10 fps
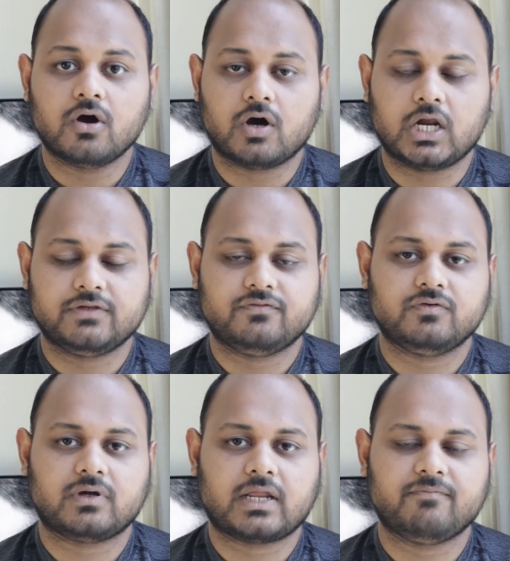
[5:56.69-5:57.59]
or if
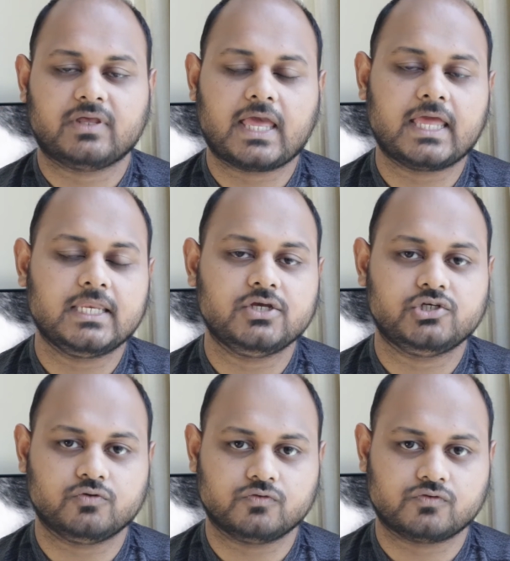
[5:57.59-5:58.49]
you are having any
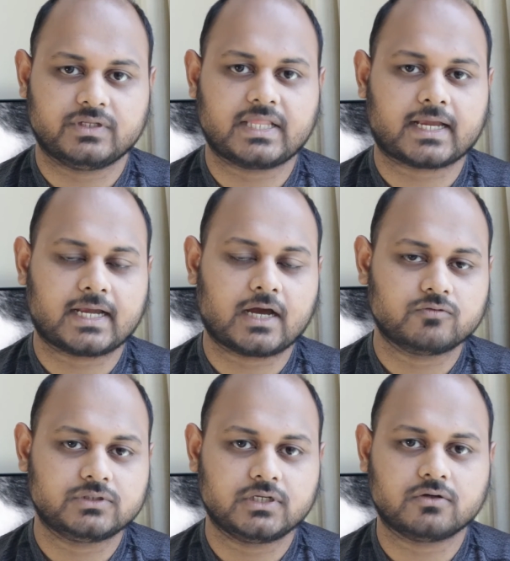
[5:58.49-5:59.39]
issues with
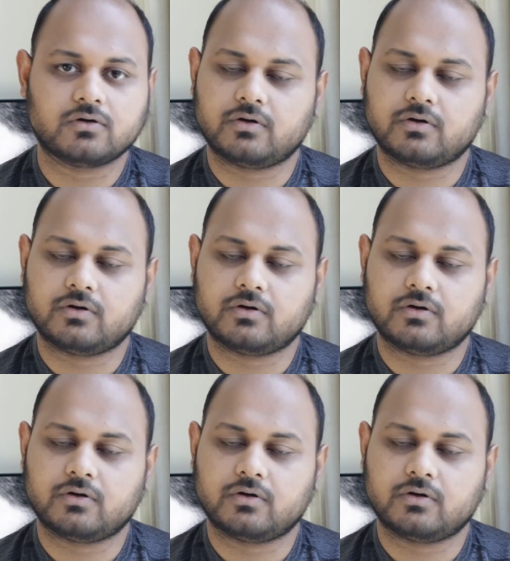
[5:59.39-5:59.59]
accounting